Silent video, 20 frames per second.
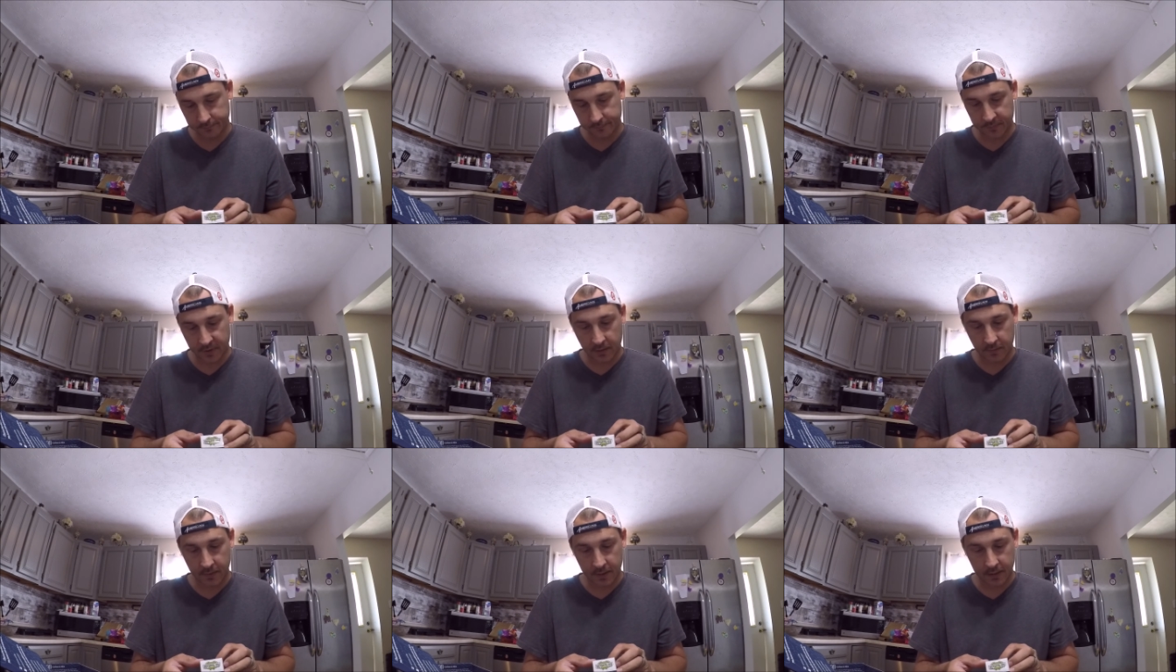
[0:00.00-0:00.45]

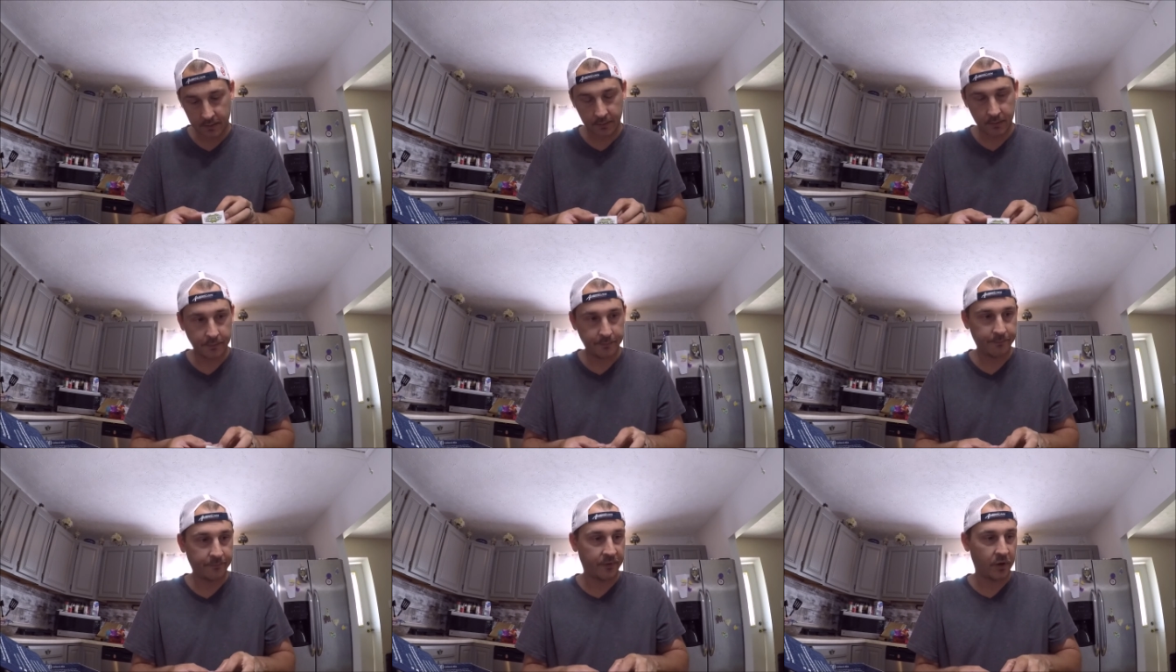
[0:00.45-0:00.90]
Throw that in
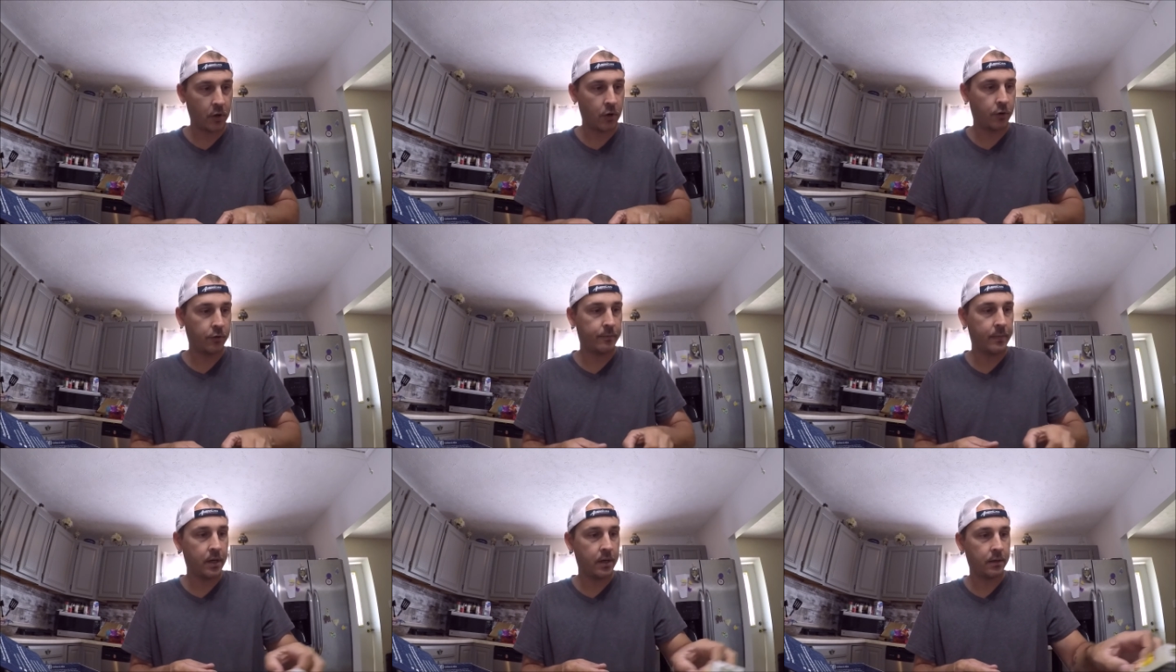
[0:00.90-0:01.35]
the
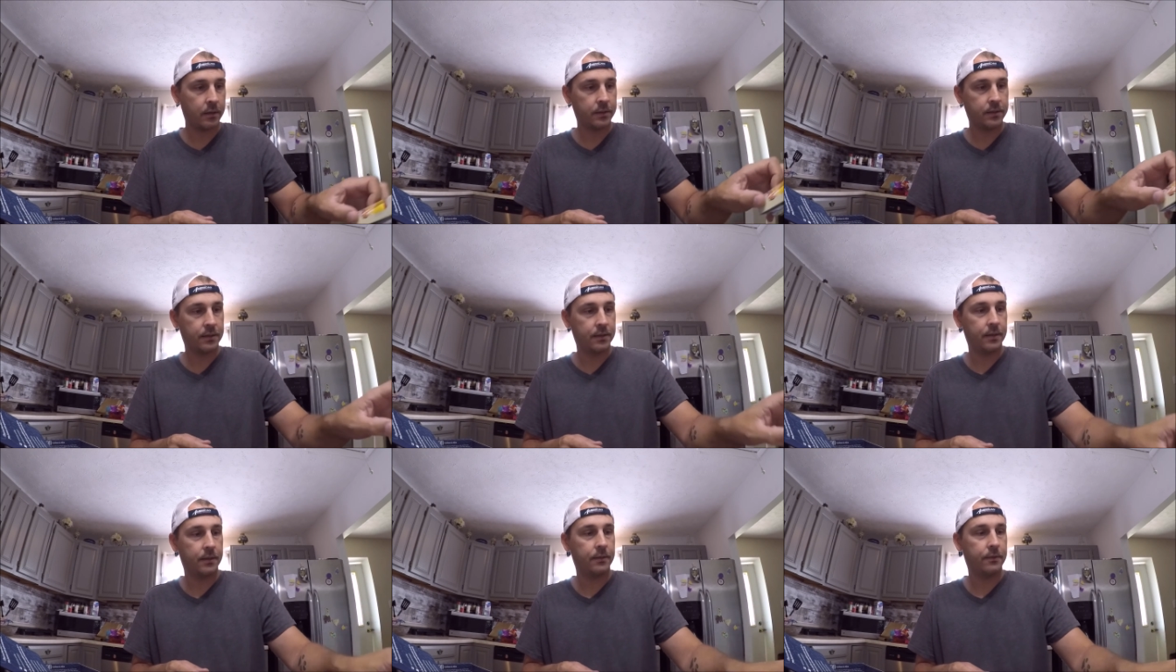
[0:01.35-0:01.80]
frog
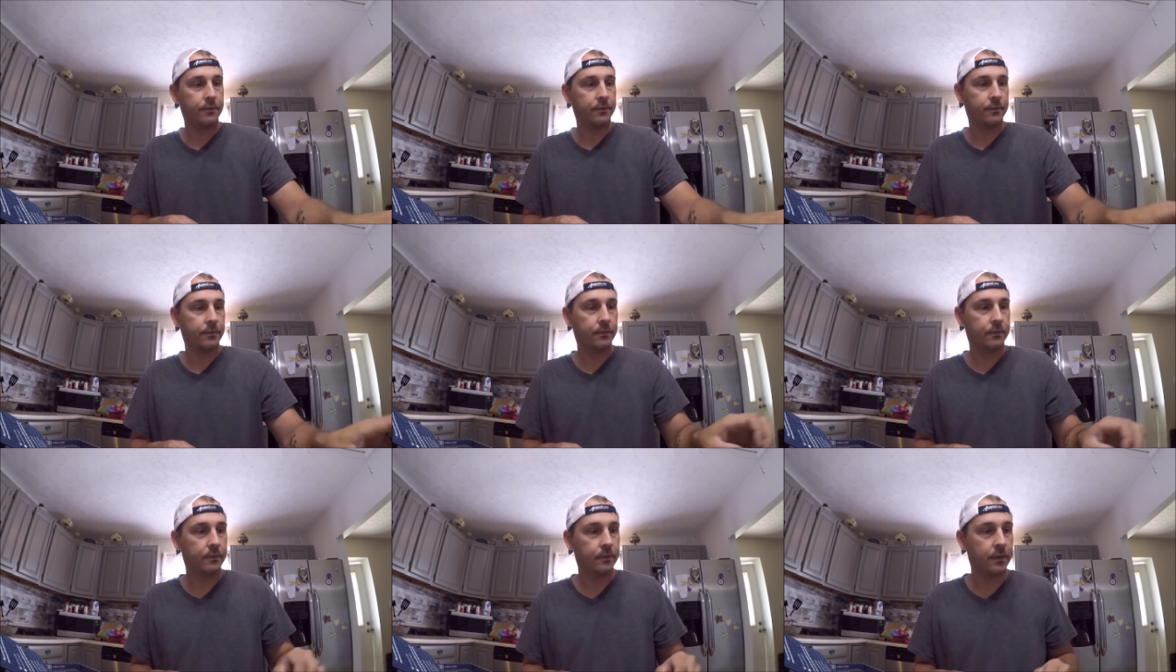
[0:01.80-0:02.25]
box too.
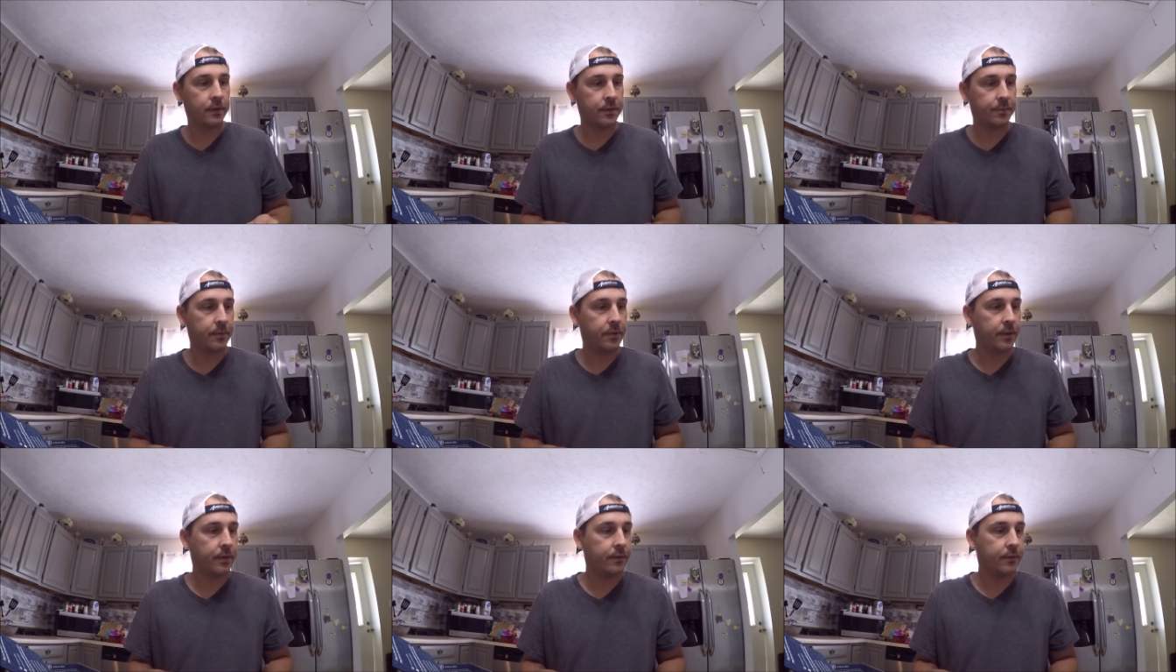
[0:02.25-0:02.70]
Looks
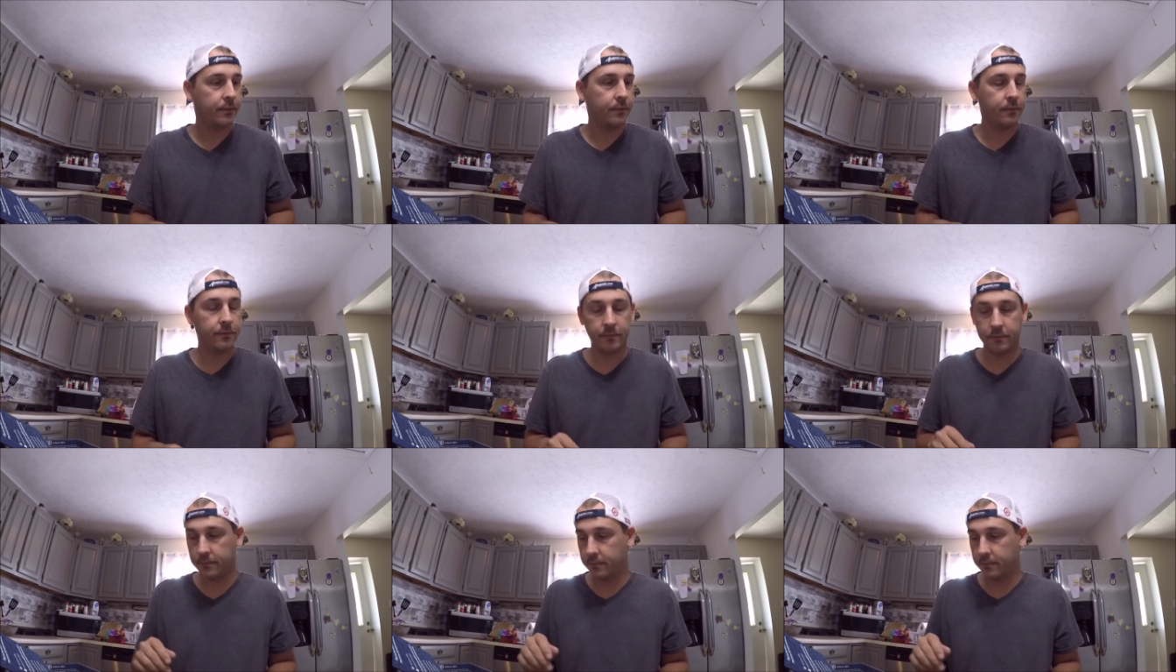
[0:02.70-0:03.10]
pretty cool.